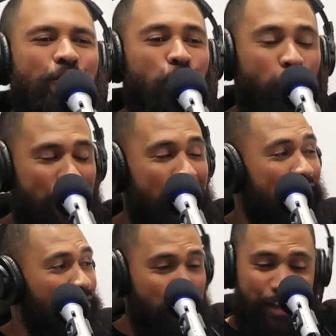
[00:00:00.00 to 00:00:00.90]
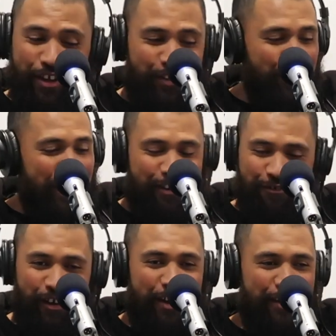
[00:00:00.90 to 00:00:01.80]
where you are
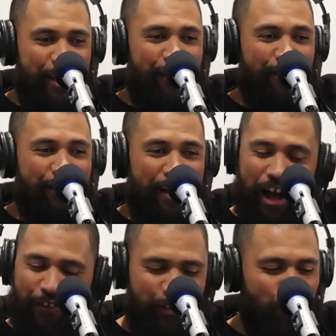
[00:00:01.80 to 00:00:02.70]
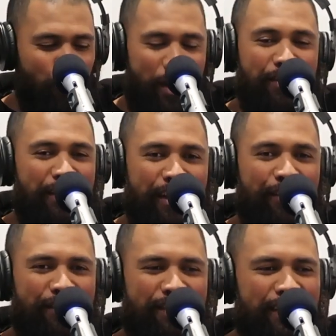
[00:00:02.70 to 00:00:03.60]
right now after 1
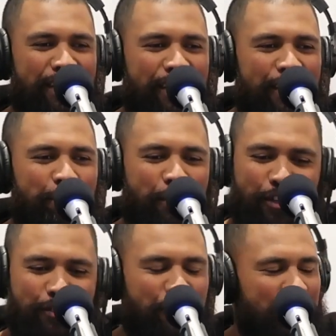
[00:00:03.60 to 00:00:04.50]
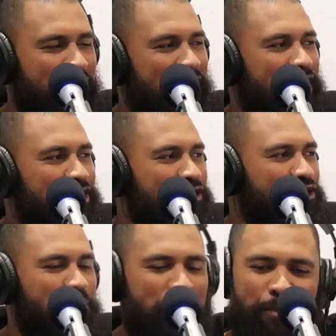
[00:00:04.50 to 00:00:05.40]
year, because of the
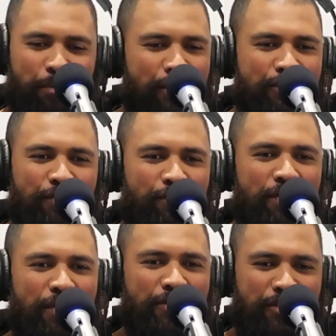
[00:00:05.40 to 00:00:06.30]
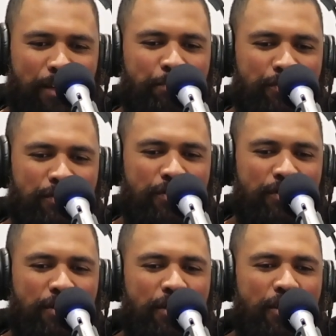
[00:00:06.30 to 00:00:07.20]
connections you made, because of the steps
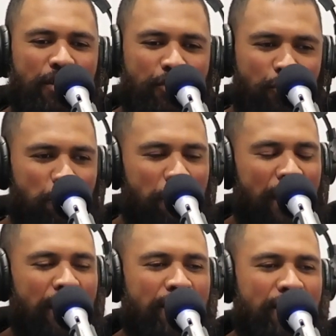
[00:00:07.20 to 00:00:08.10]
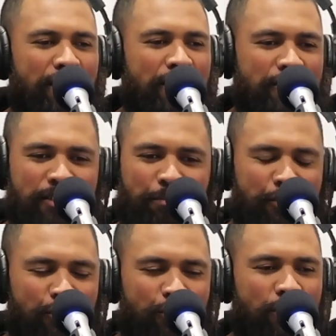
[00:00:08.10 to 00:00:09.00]
you made and the
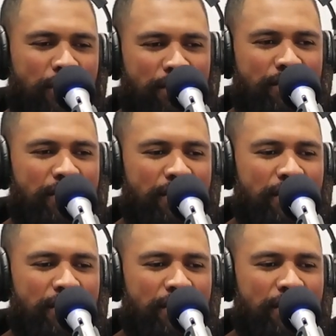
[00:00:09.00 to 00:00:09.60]
steps you took and